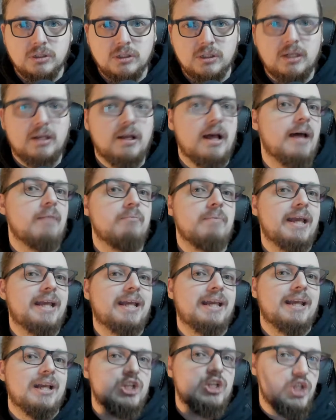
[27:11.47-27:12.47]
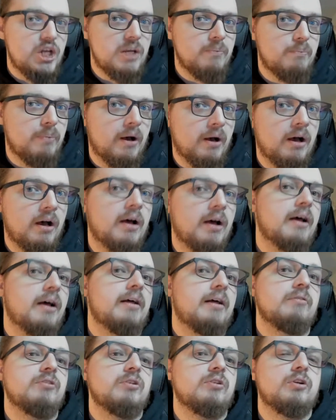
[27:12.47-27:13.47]
And making it cheaper,
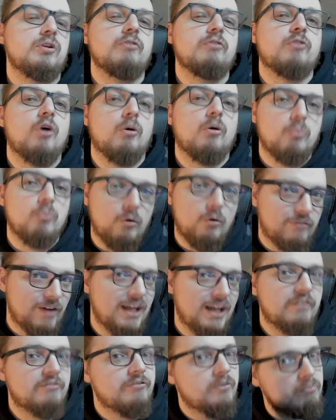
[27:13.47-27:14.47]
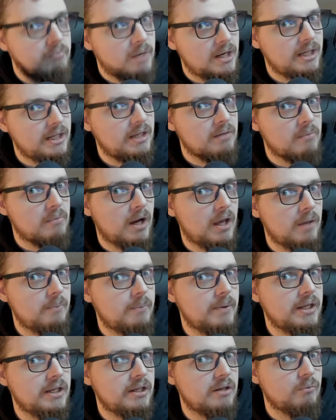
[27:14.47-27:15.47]
you've got more value for money, in my
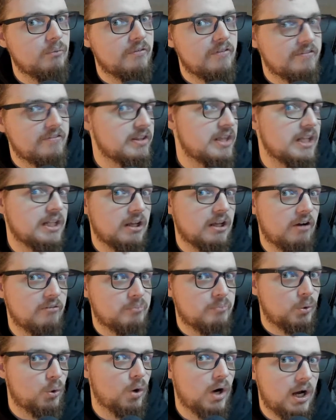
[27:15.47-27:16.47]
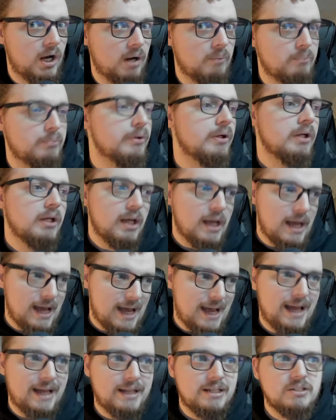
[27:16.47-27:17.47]
opinion, with everything that I've brought up.
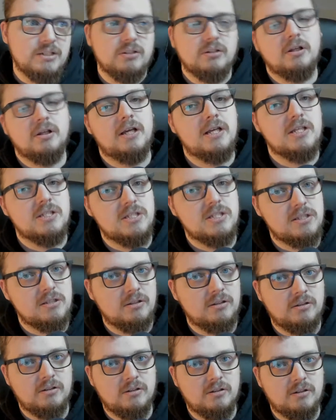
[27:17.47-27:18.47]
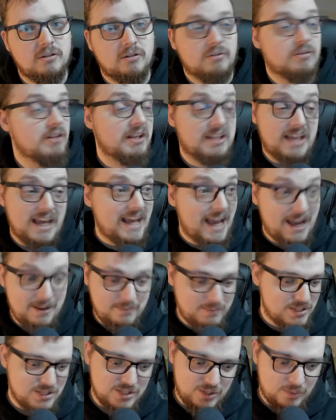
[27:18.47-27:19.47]
And the game
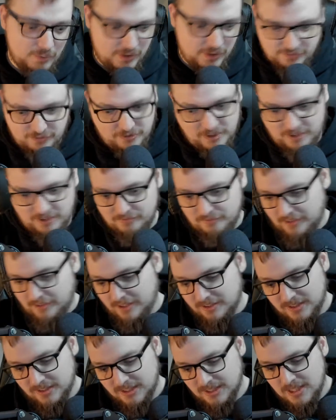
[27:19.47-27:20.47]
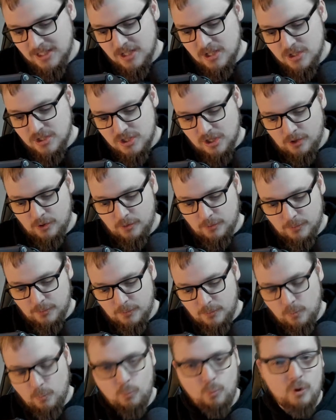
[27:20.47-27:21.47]
is so much freaking fun. So
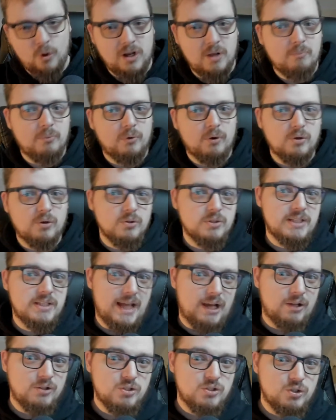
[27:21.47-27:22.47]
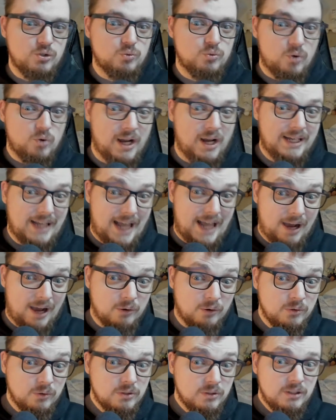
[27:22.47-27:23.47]
what it boils down to right
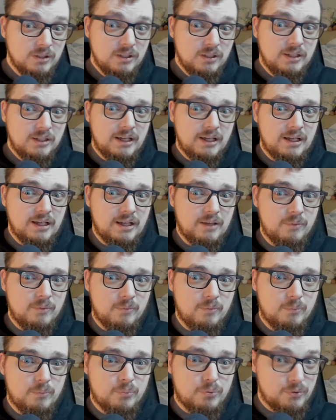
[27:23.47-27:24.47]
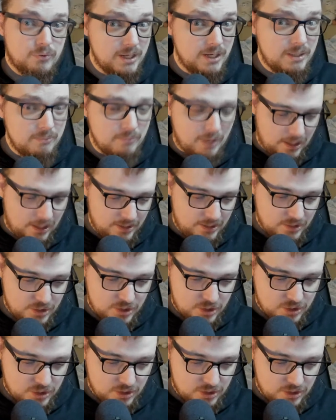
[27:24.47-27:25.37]
now, pretty much,